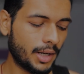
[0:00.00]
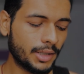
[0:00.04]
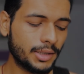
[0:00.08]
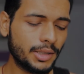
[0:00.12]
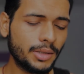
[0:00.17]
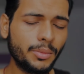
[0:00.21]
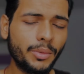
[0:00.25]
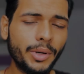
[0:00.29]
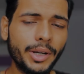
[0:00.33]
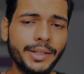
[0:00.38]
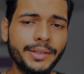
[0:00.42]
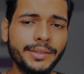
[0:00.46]

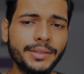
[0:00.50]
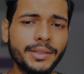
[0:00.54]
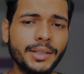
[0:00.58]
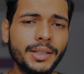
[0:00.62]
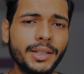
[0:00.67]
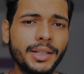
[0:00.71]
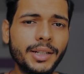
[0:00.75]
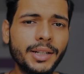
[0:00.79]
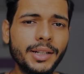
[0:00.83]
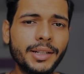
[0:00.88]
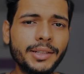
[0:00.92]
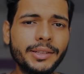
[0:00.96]
Otherwise,
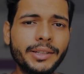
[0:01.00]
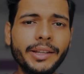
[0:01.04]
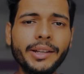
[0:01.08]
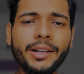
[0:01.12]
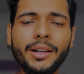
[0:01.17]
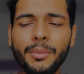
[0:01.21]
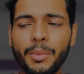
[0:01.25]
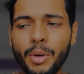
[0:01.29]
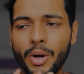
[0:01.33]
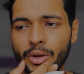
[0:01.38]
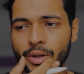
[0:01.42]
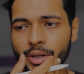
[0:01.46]
think
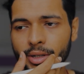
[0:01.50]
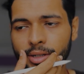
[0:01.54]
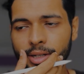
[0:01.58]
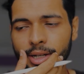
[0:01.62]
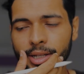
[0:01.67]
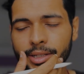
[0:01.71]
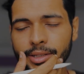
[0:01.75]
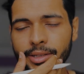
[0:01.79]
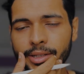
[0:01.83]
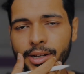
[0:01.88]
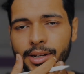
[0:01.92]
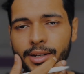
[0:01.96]
about it.
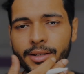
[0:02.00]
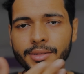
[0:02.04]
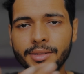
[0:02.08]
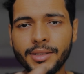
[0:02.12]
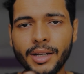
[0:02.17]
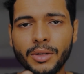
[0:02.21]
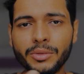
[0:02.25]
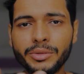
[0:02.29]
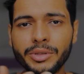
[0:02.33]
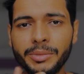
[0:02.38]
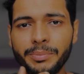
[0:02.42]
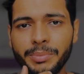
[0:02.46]
Like there are
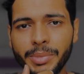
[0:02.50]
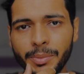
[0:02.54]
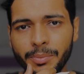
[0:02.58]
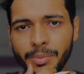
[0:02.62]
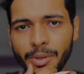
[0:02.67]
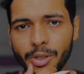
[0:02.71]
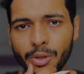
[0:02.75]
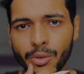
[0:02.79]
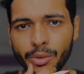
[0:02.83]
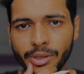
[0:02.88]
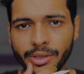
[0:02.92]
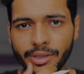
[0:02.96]
1,000
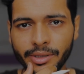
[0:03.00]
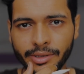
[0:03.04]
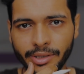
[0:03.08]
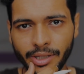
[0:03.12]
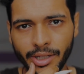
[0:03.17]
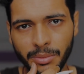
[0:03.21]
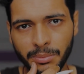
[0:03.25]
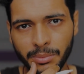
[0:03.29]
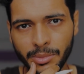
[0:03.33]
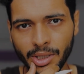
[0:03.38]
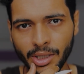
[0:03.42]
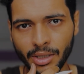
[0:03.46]
people doing the
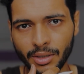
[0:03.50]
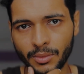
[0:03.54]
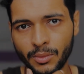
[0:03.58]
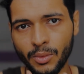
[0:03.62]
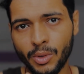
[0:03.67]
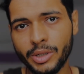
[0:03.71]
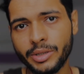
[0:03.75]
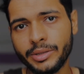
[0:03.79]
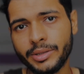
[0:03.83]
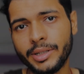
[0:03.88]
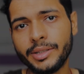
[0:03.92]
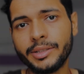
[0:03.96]
same thing.
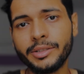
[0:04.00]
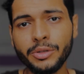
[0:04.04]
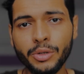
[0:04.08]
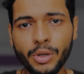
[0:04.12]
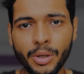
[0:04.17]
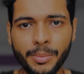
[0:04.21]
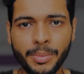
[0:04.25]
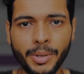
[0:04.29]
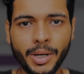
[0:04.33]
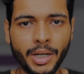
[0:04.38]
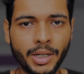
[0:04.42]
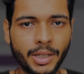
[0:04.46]
What sets you
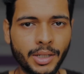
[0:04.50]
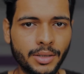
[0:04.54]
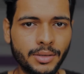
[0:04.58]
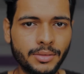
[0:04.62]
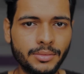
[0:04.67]
apart?